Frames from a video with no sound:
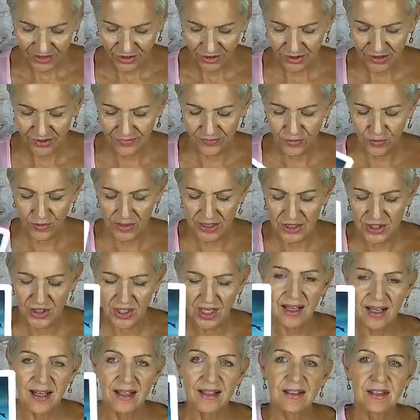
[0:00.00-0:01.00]
got the voyage
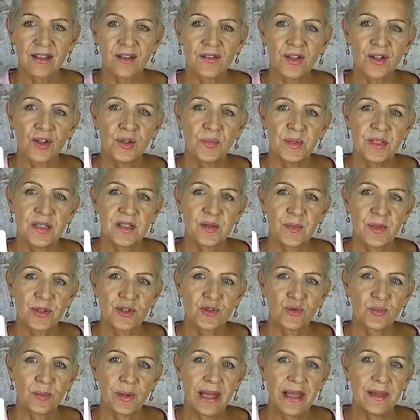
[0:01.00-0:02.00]
card, so there could be a
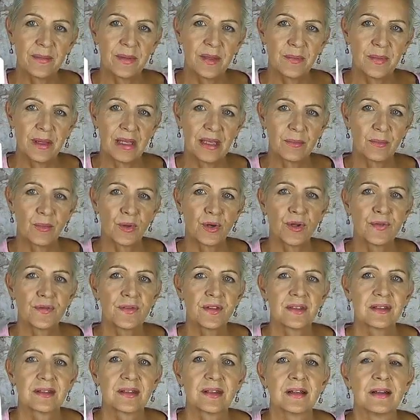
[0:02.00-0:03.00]
special baby being birthed.
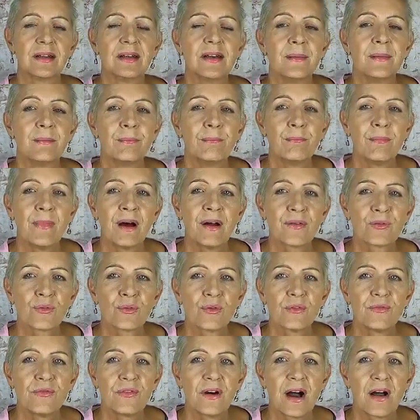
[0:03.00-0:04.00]
There's a mother
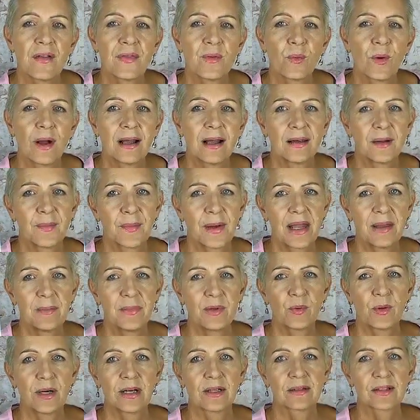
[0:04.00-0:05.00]
or father whale and a baby whale